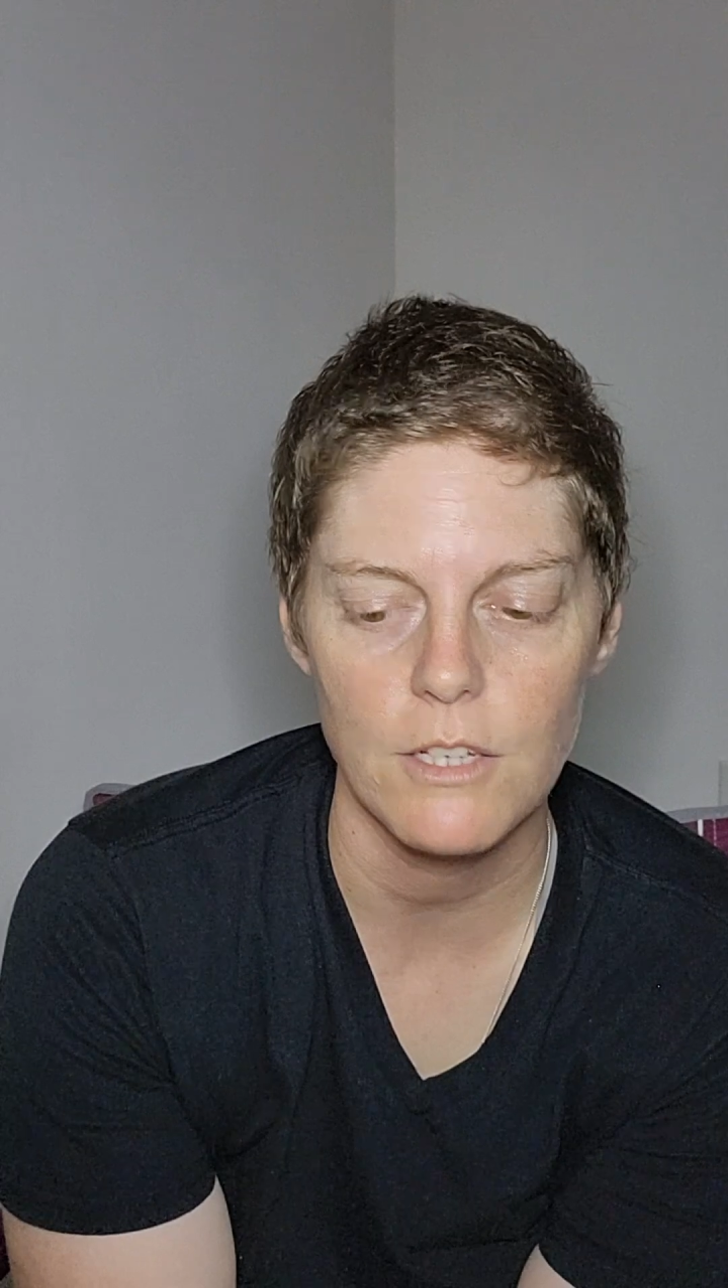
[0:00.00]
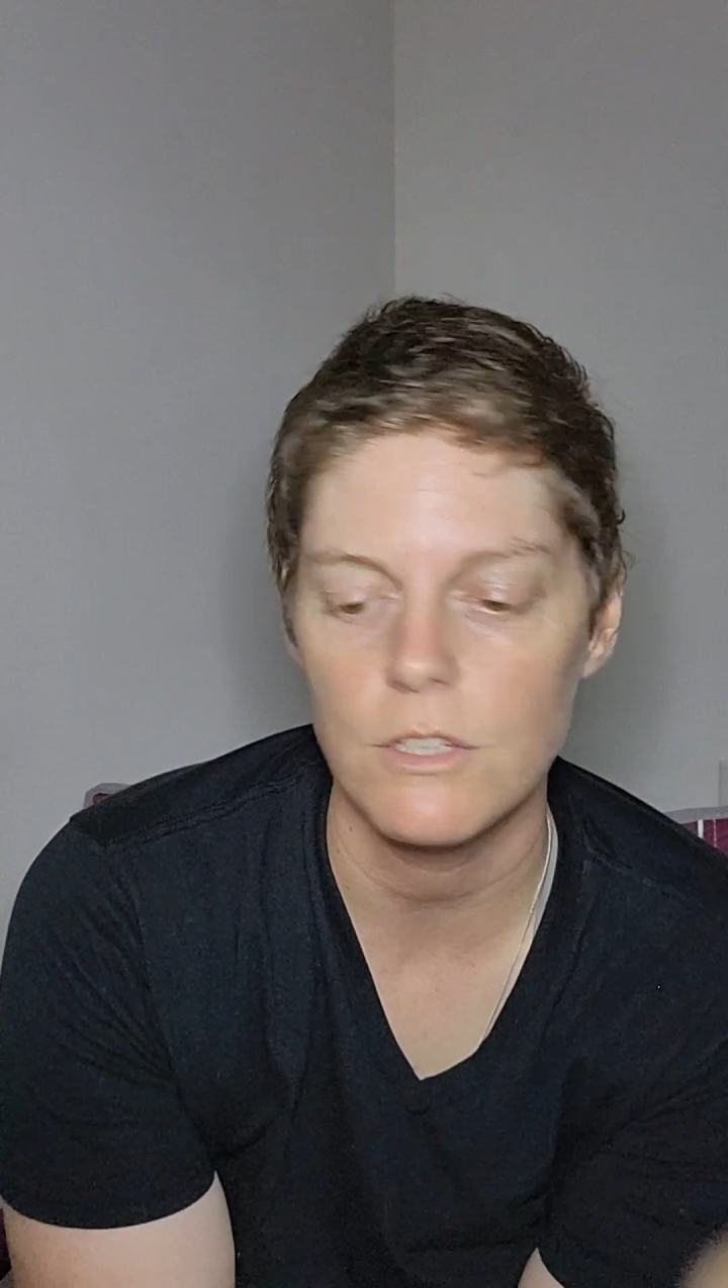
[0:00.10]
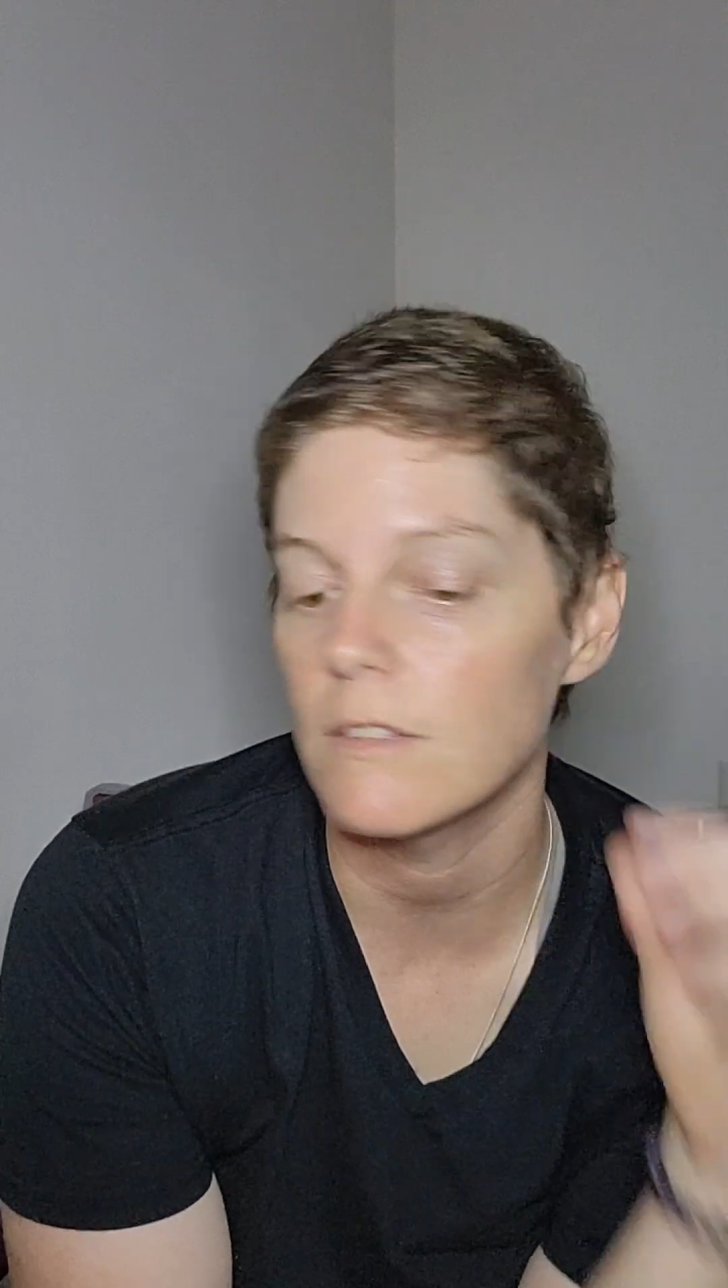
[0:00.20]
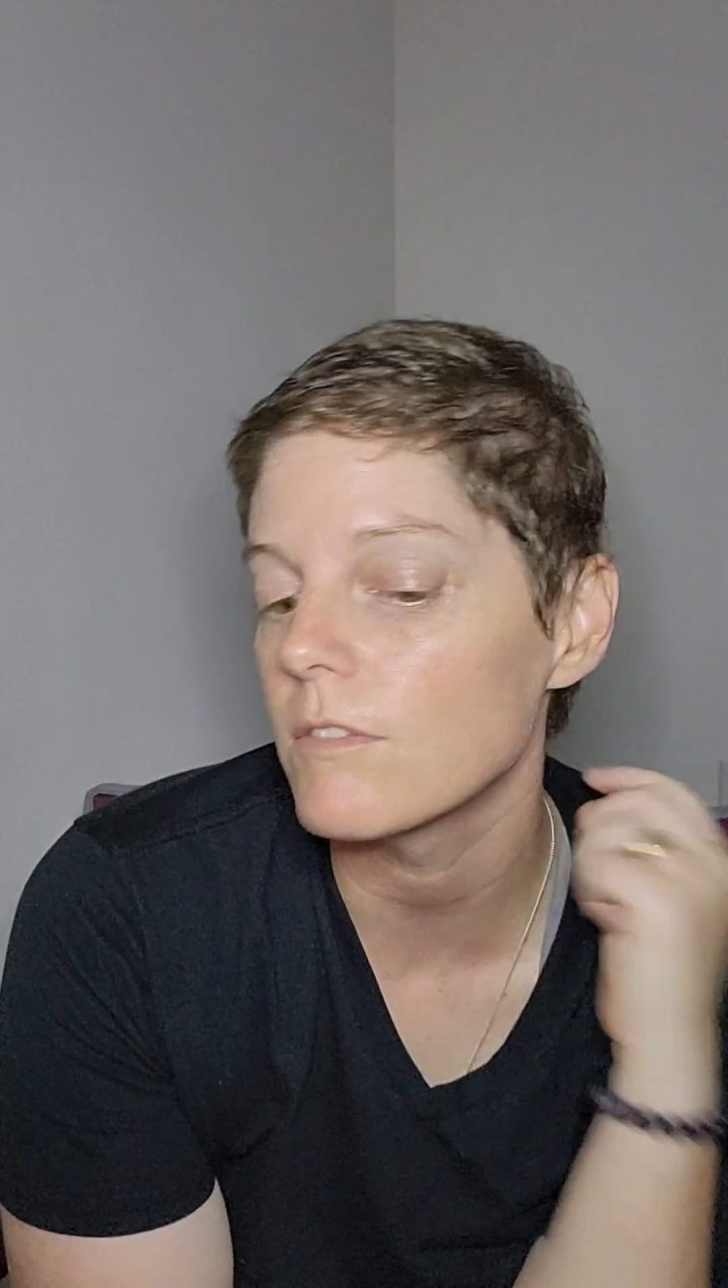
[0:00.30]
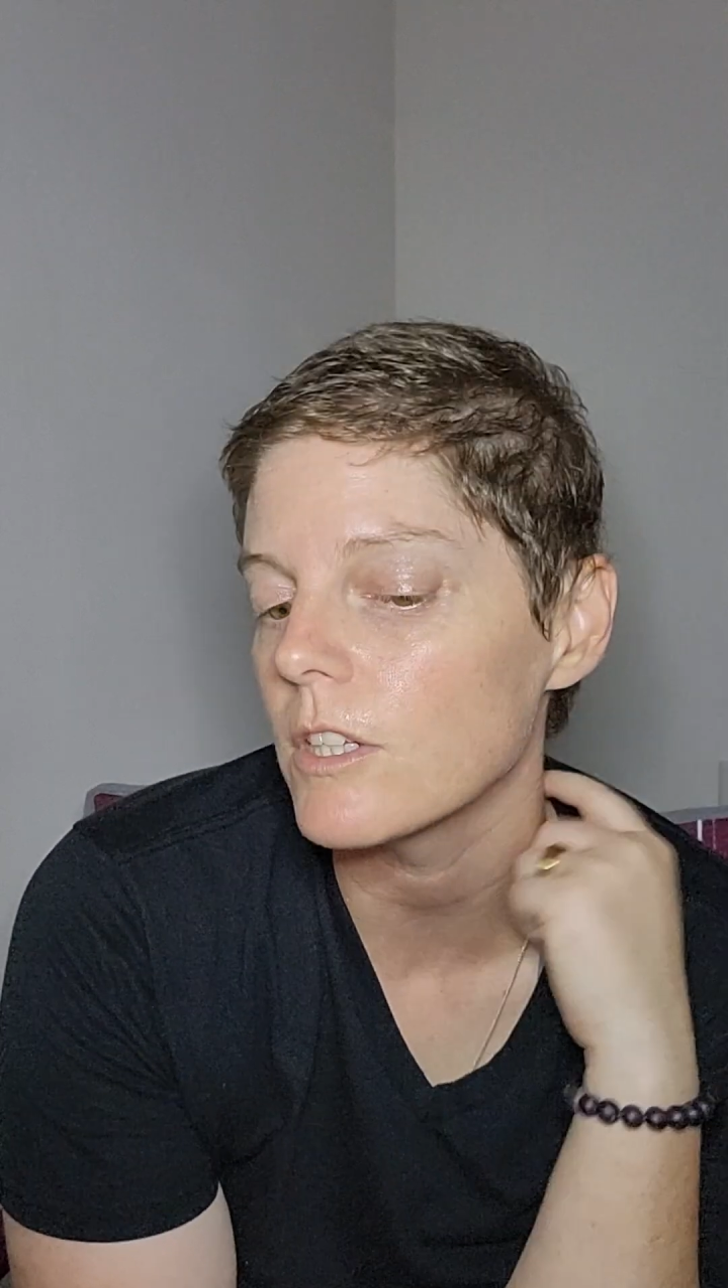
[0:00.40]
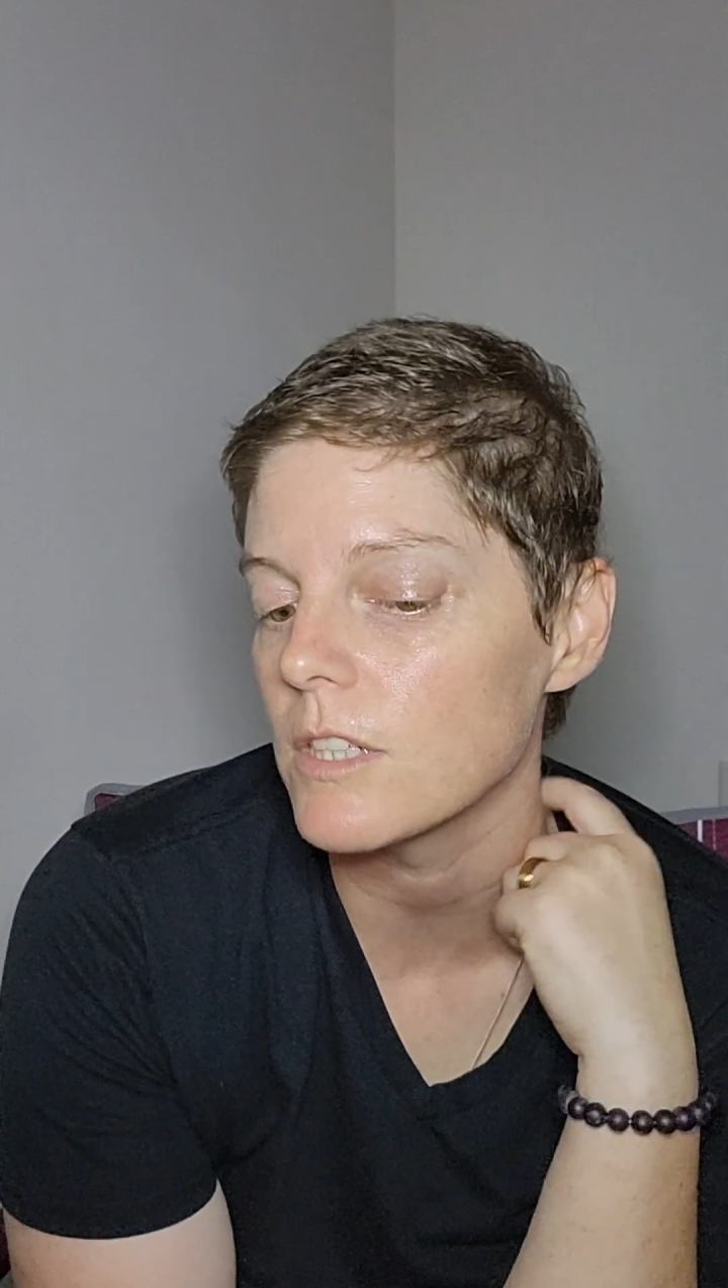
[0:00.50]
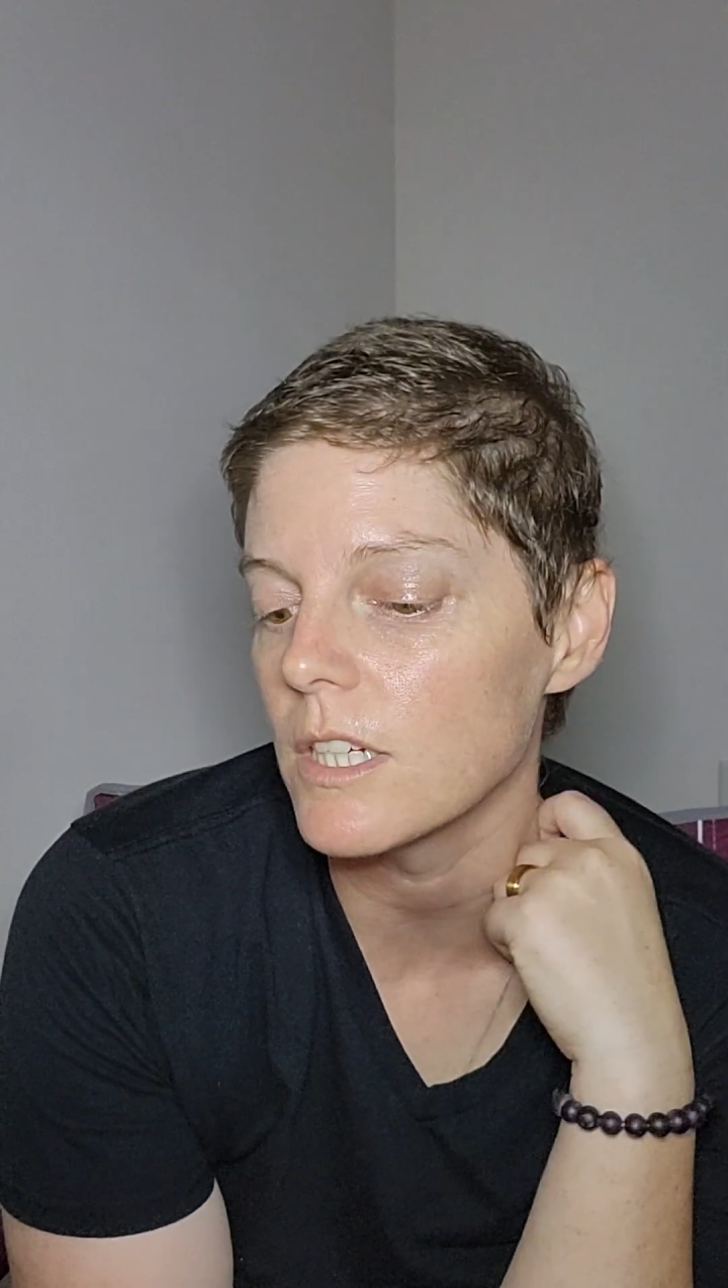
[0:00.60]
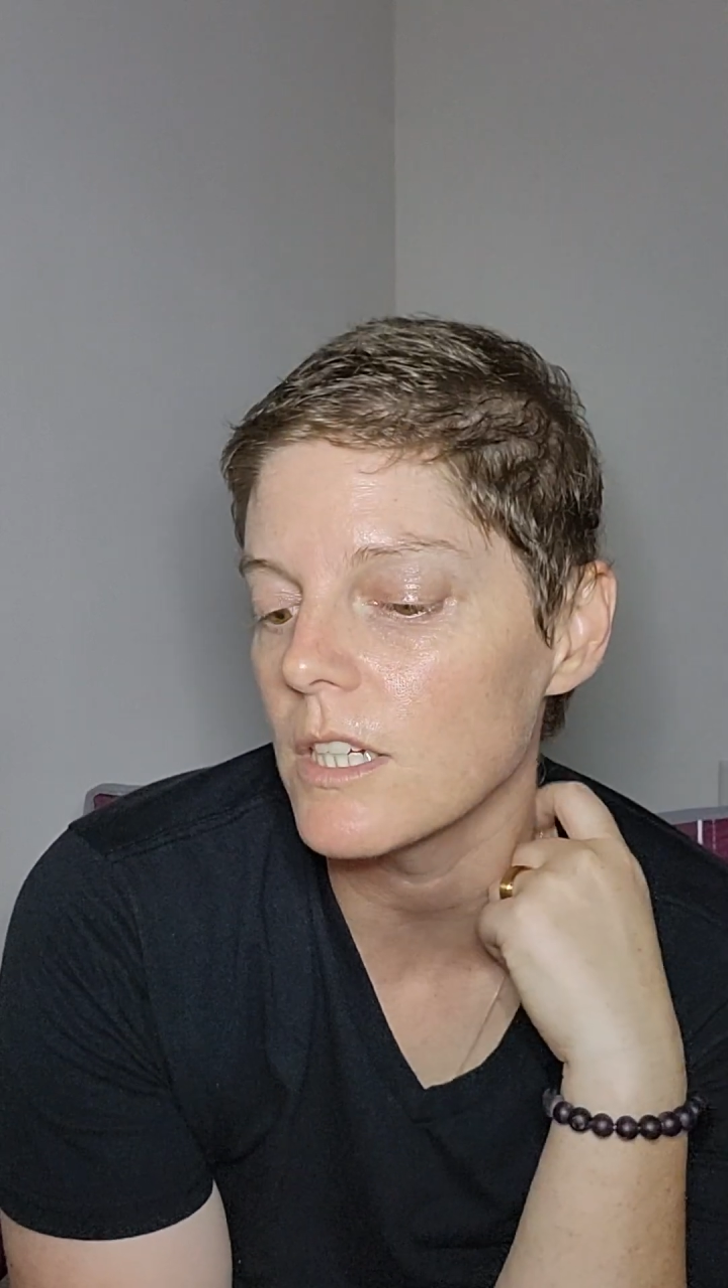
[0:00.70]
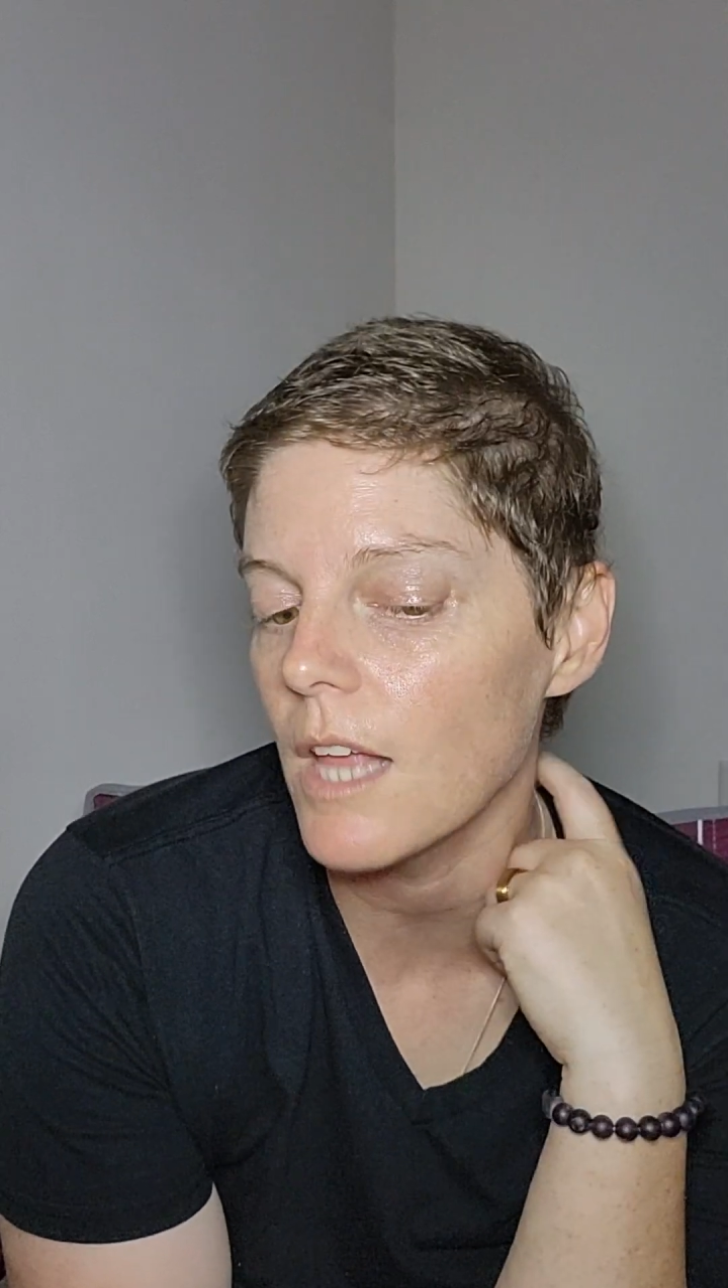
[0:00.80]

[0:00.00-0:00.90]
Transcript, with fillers: should have looked into